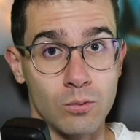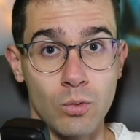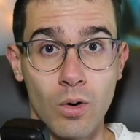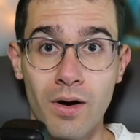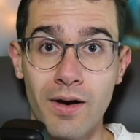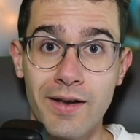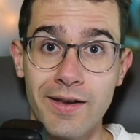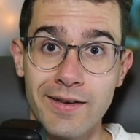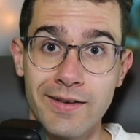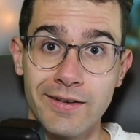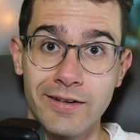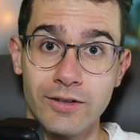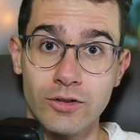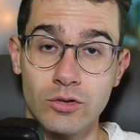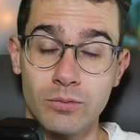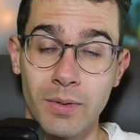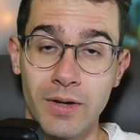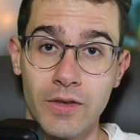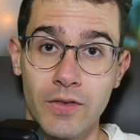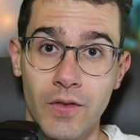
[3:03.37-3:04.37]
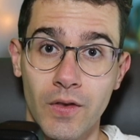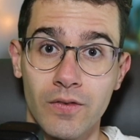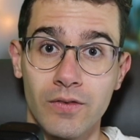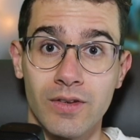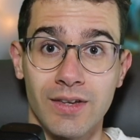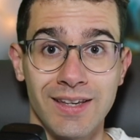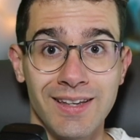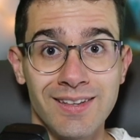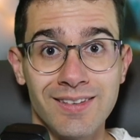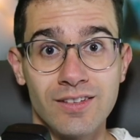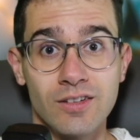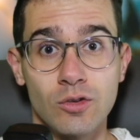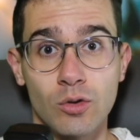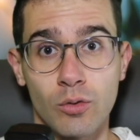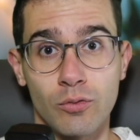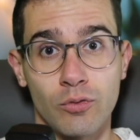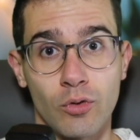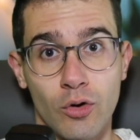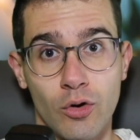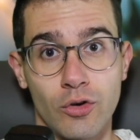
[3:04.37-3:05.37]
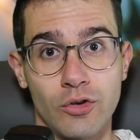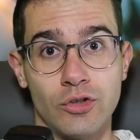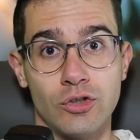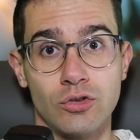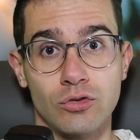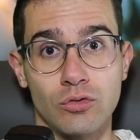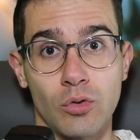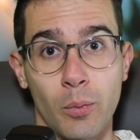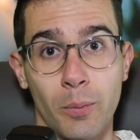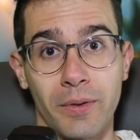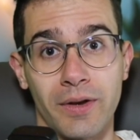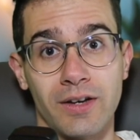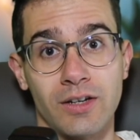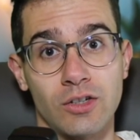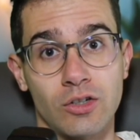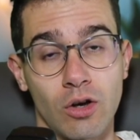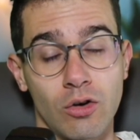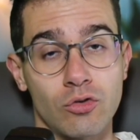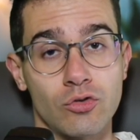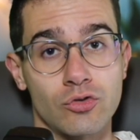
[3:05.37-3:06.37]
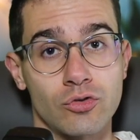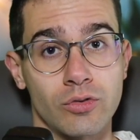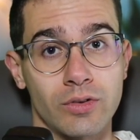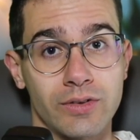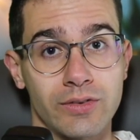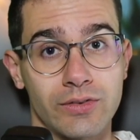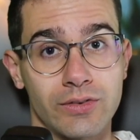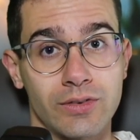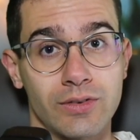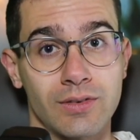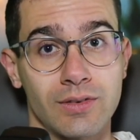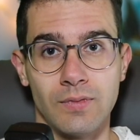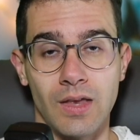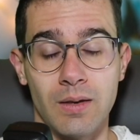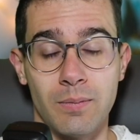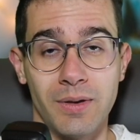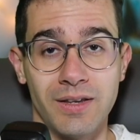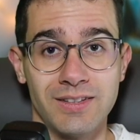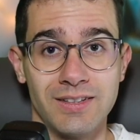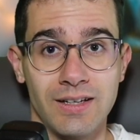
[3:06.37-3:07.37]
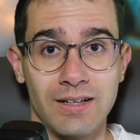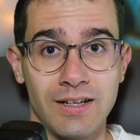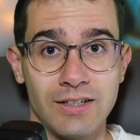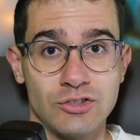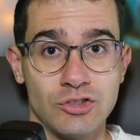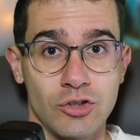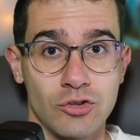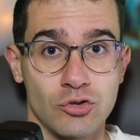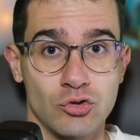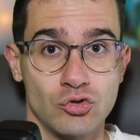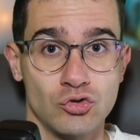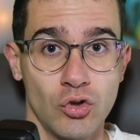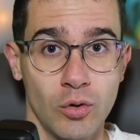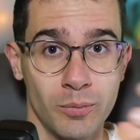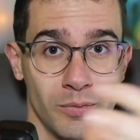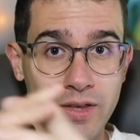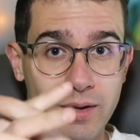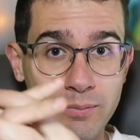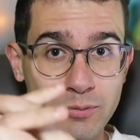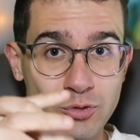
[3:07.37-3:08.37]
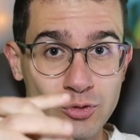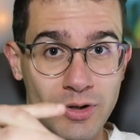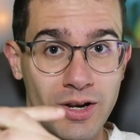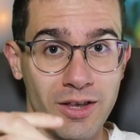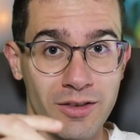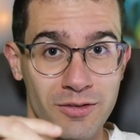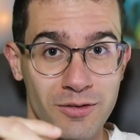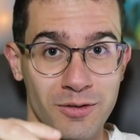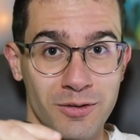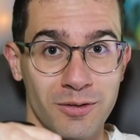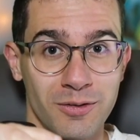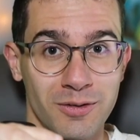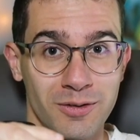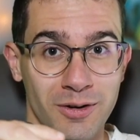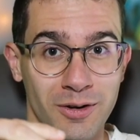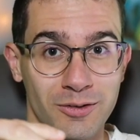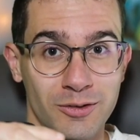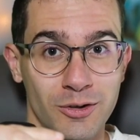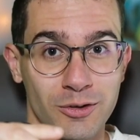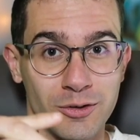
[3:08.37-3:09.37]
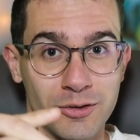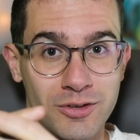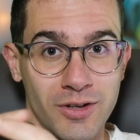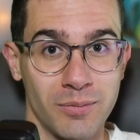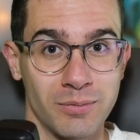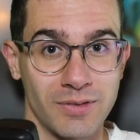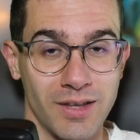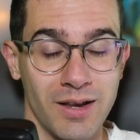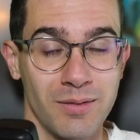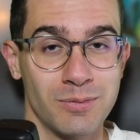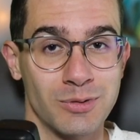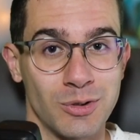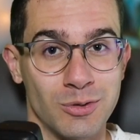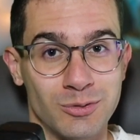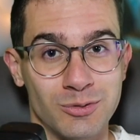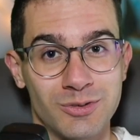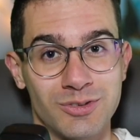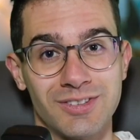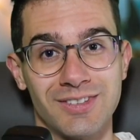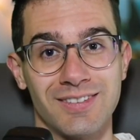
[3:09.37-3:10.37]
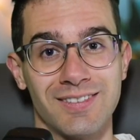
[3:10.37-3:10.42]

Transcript: Why? To make things easier for European countries. They basically just group them together under the same time zones.